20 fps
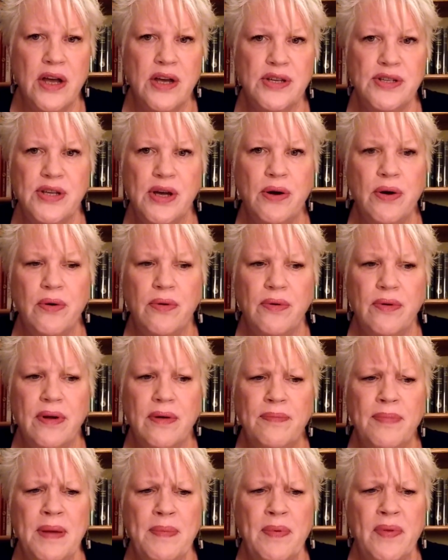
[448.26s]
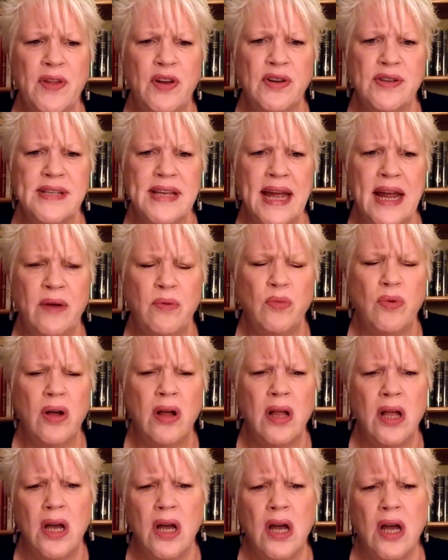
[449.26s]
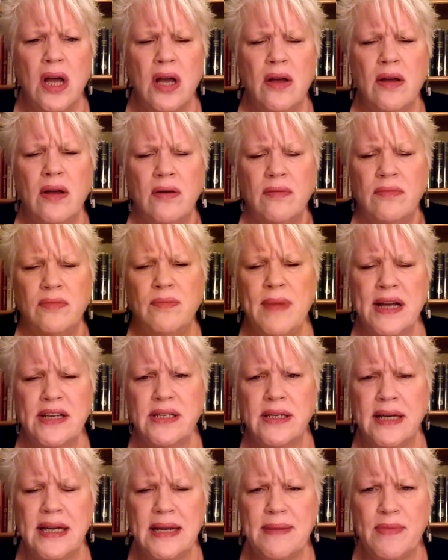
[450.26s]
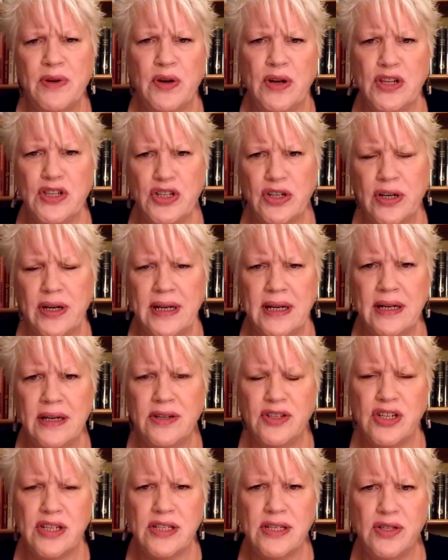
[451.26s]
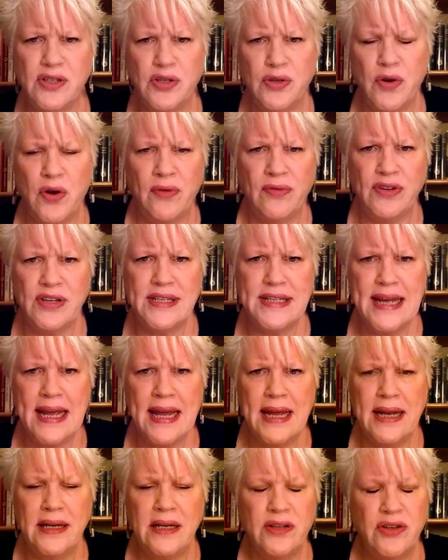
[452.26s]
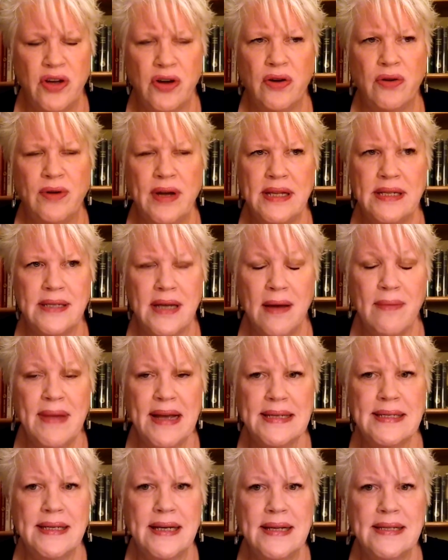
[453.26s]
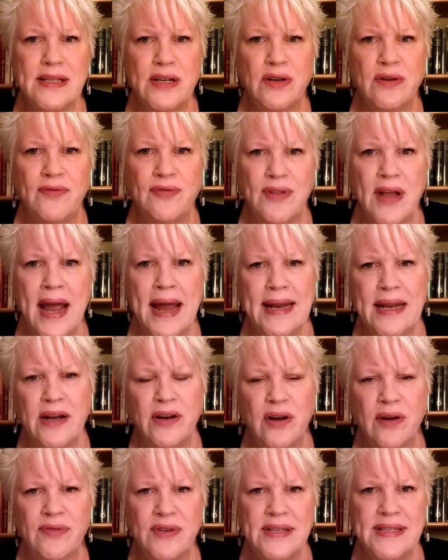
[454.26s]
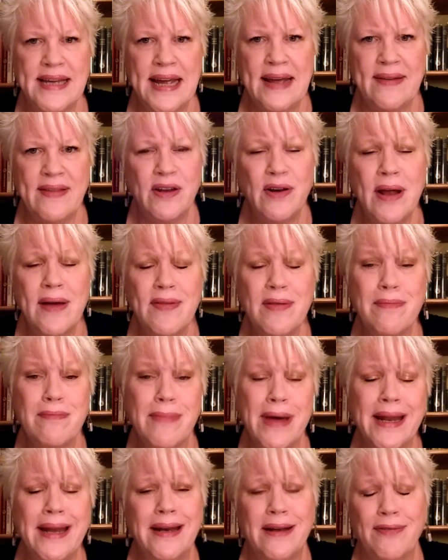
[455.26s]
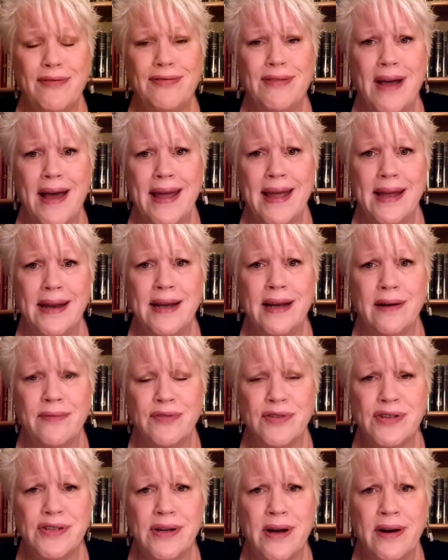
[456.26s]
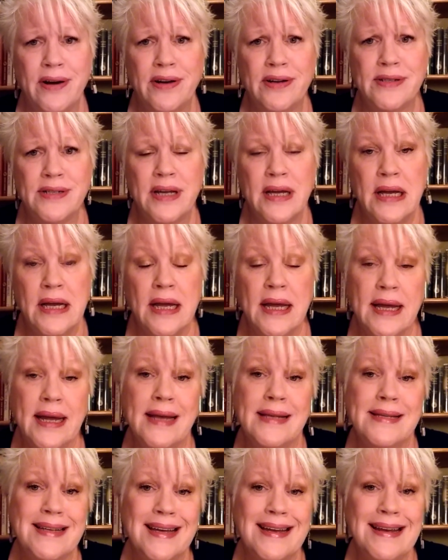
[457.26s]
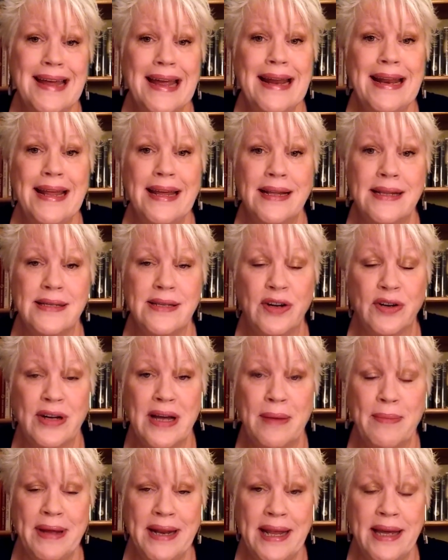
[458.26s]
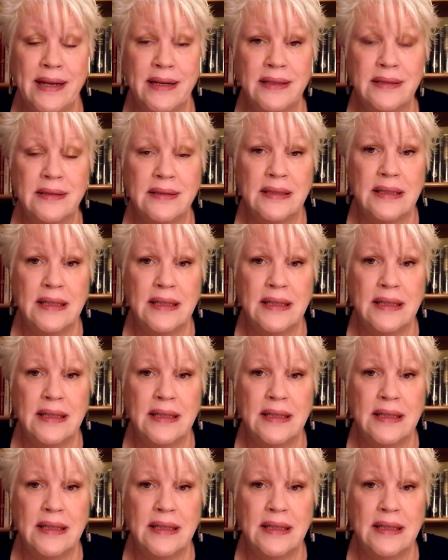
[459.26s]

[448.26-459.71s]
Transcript: So people that are saying, well, Mexican immigrants are going to just do overstaying. No, it's not Mexicans that are flying in overstaying. They don't have the money to fly in here for starters. It's Canadians that are coming in.